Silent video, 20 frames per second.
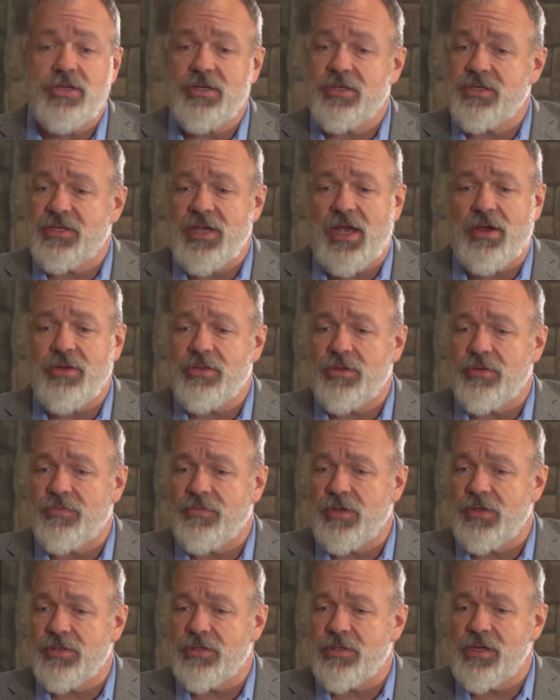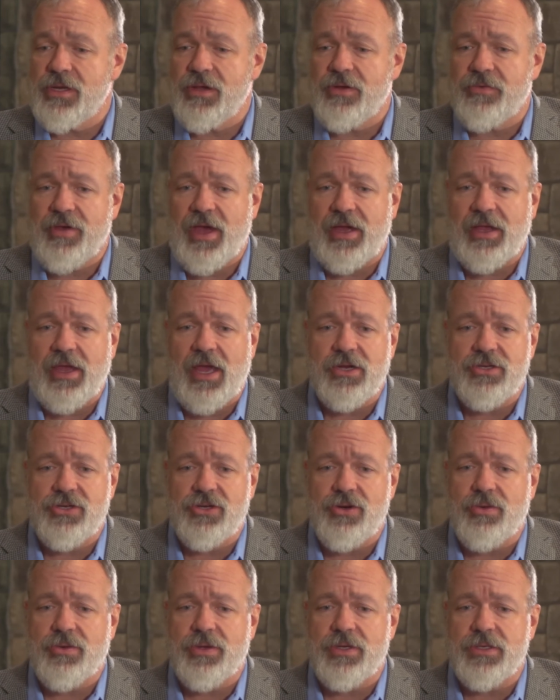to the south of the city of
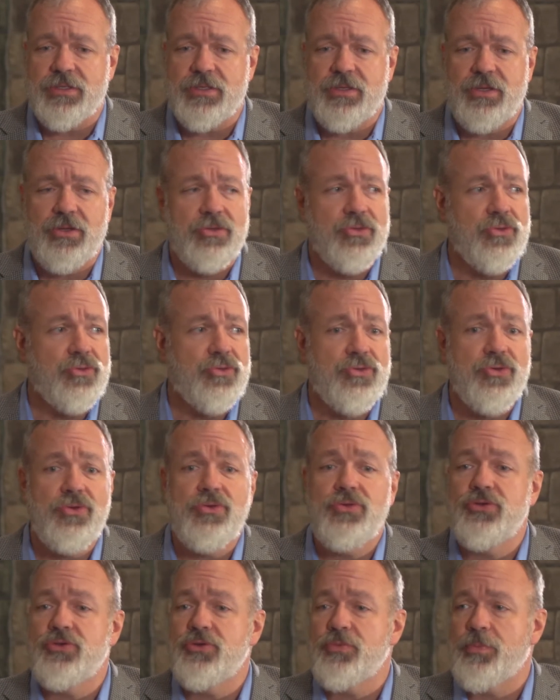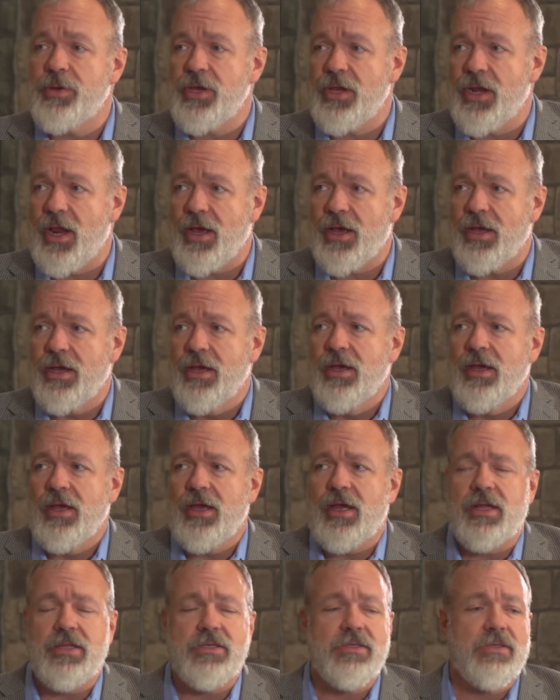Arcachon is the Dunes du Pilat.
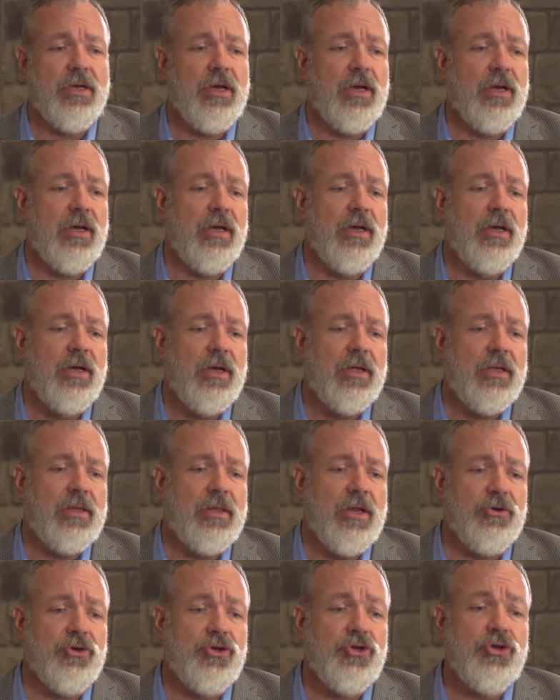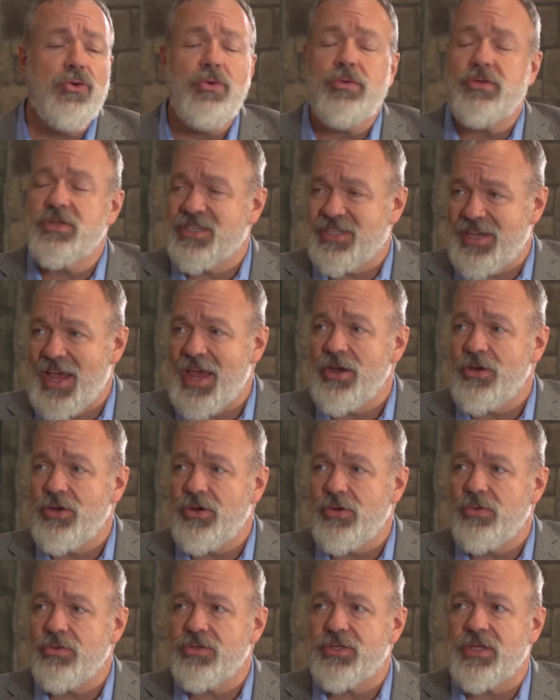They're dunes, sand
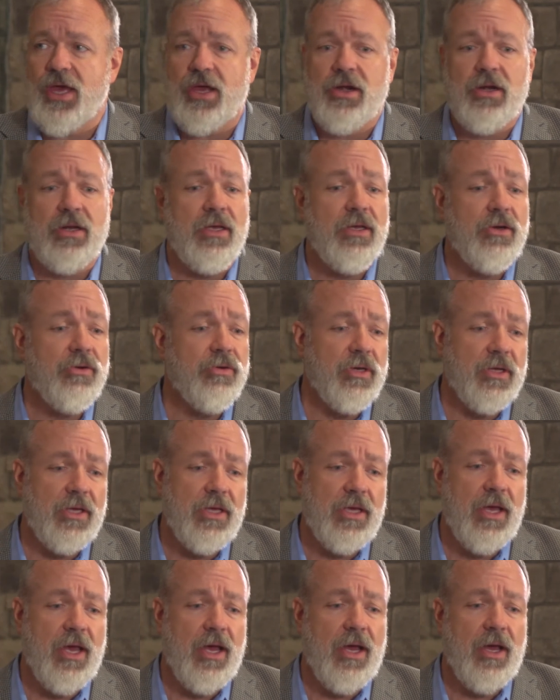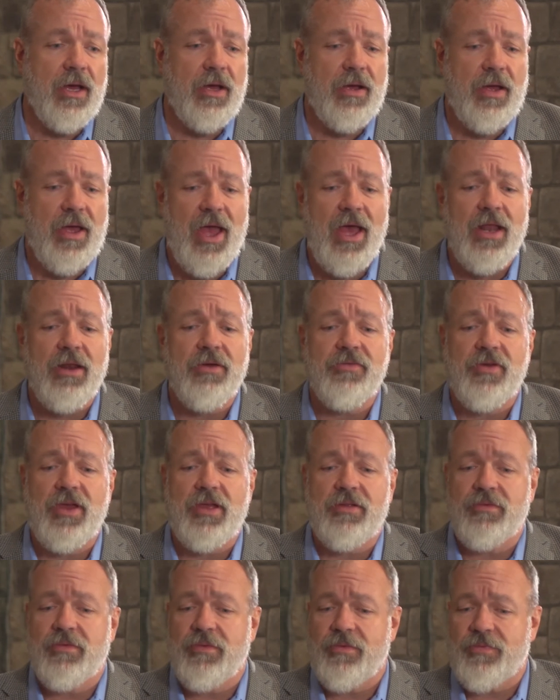dunes that literally
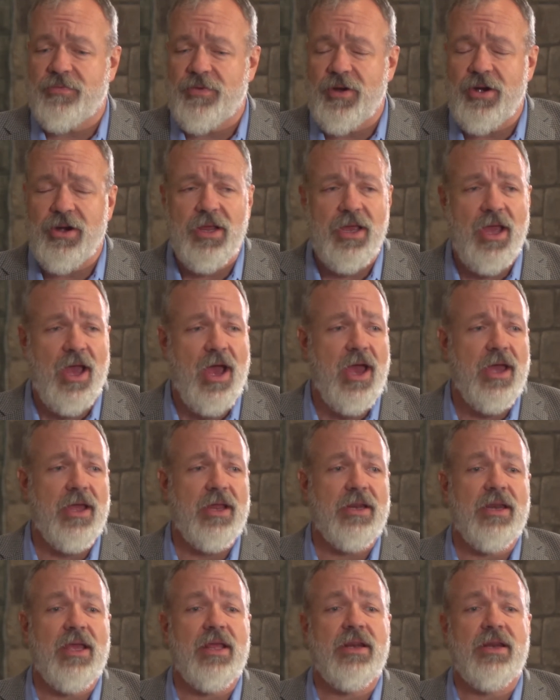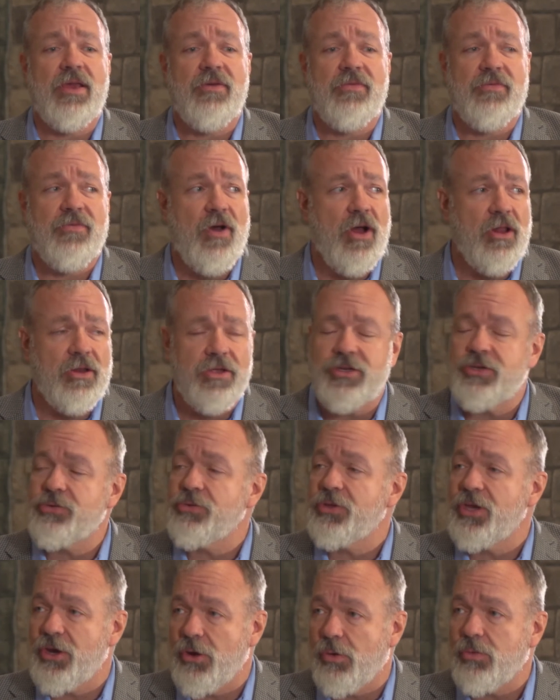elevate fairly high, and then they fall
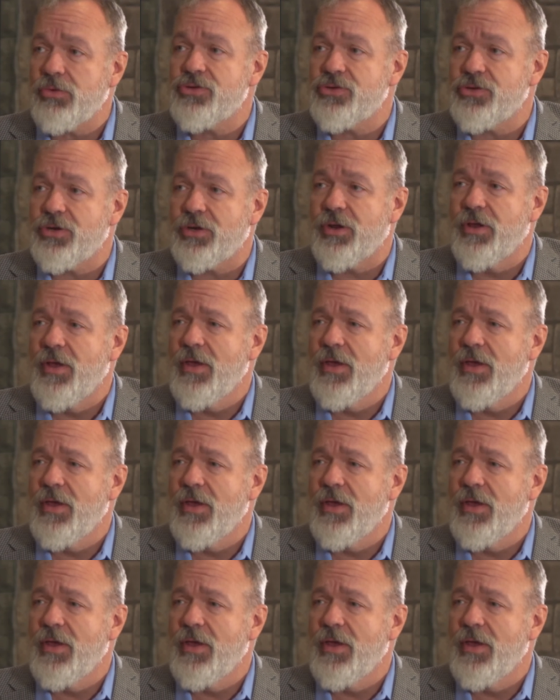into the ocean.